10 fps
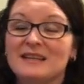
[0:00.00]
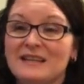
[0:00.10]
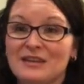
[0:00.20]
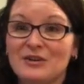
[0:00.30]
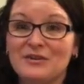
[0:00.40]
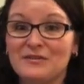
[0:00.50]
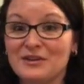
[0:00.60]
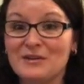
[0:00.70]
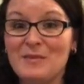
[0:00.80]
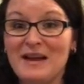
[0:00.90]
you know, if you're
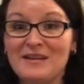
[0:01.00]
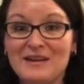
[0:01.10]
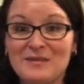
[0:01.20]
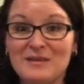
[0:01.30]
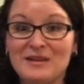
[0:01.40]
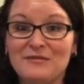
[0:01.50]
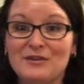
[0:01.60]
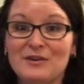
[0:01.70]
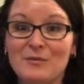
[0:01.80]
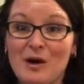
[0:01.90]
going to pay a lot of money
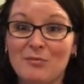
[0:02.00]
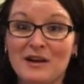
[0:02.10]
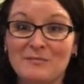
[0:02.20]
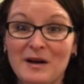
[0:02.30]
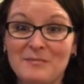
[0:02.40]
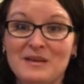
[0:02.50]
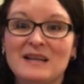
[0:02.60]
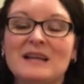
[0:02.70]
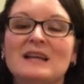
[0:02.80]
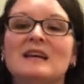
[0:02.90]
for a well-bred
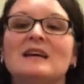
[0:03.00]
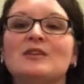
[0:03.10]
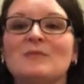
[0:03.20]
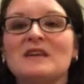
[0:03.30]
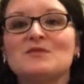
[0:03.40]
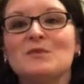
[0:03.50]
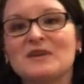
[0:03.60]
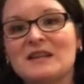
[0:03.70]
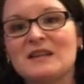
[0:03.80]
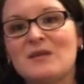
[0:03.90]
puppy, you might as well
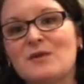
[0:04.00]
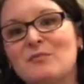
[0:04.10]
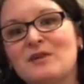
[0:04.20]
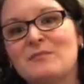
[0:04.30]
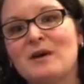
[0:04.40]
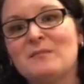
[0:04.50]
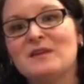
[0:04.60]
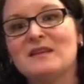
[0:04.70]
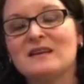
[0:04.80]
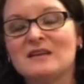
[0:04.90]
get that well-bred
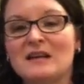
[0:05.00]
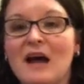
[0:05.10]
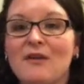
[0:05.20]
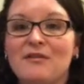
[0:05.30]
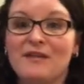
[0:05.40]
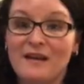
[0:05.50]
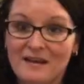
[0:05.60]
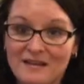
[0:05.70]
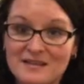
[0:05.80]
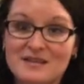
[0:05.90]
puppy that health
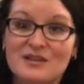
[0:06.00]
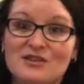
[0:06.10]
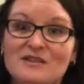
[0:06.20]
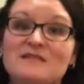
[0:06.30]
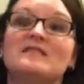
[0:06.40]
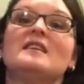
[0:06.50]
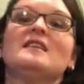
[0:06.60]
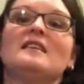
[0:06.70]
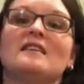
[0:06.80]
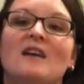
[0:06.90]
decisions
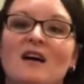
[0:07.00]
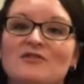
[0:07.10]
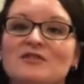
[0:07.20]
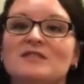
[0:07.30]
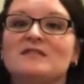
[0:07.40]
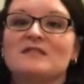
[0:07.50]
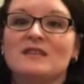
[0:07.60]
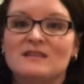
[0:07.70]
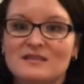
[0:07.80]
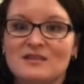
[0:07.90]
and conscious
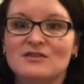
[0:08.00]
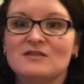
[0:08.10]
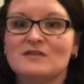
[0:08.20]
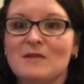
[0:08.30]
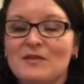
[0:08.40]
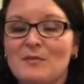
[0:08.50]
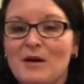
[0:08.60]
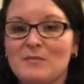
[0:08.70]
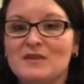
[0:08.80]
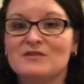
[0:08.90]
decisions about the
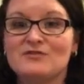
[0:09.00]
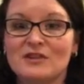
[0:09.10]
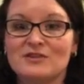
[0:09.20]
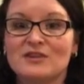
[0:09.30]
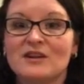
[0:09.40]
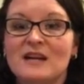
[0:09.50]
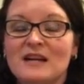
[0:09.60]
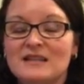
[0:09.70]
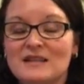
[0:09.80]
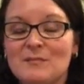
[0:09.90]
puppy's structure,
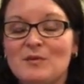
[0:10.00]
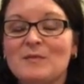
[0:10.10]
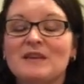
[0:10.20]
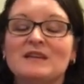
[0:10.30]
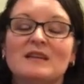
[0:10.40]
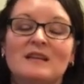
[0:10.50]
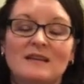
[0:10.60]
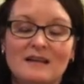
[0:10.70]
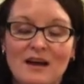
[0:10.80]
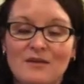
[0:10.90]
temperament,
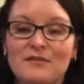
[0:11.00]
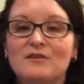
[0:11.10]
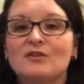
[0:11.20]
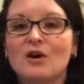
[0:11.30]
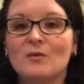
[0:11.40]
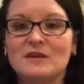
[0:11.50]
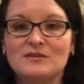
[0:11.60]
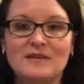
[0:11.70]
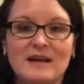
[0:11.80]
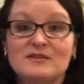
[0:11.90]
and health go
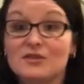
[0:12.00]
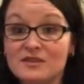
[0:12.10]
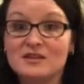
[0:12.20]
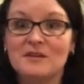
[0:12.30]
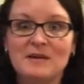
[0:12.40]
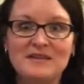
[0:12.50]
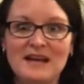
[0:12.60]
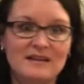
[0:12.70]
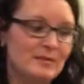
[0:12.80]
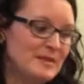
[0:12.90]
into that. So let's talk about
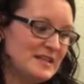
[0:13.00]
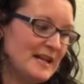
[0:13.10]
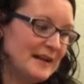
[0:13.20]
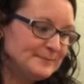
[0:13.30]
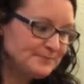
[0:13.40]
that a little bit today.